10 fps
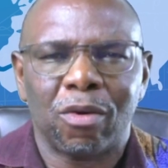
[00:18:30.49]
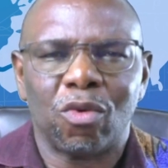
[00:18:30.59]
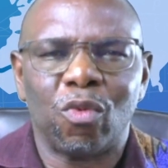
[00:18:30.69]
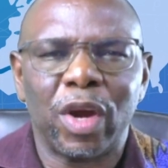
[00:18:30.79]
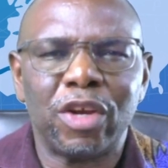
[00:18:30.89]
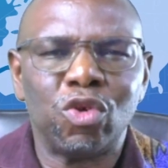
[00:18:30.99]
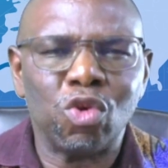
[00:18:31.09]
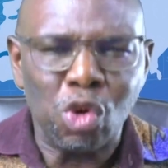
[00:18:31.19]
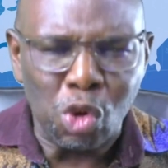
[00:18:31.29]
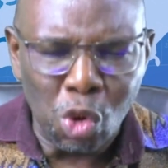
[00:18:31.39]
when you
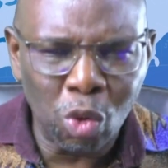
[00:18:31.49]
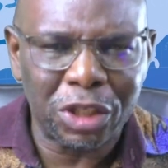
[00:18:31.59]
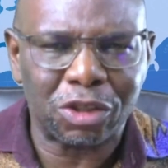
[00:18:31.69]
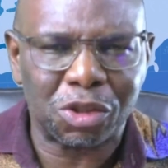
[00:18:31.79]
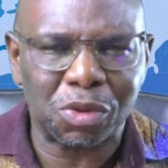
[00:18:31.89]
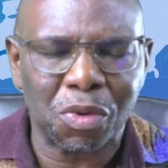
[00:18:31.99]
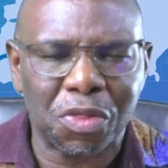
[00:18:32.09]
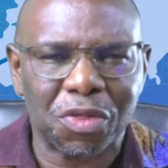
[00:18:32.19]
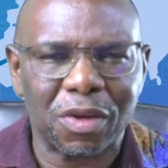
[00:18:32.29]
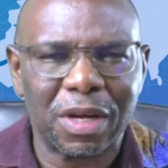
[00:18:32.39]
know the
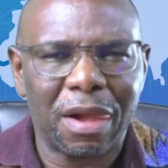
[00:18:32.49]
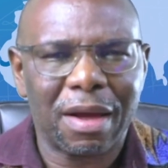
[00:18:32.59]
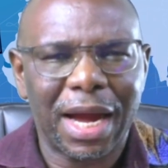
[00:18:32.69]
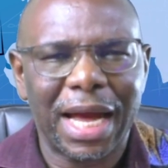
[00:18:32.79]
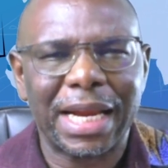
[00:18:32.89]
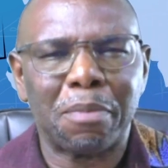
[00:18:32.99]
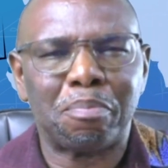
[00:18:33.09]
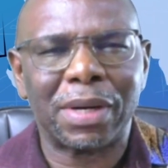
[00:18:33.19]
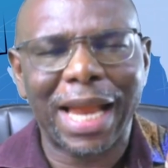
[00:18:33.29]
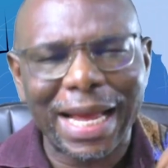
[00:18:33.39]
truth and
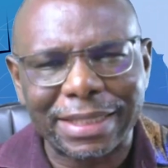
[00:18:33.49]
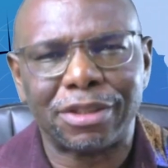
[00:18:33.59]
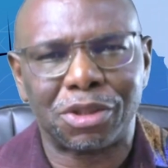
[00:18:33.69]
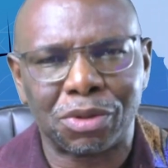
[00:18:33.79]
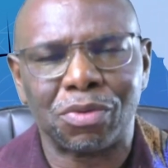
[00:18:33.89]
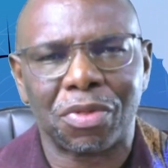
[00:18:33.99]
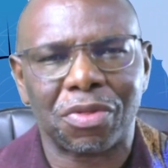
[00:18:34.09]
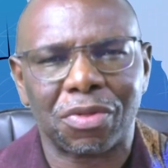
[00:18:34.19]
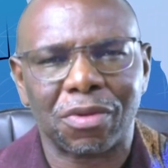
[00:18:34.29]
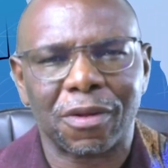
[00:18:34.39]
apply the
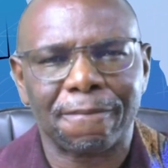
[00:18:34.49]
truth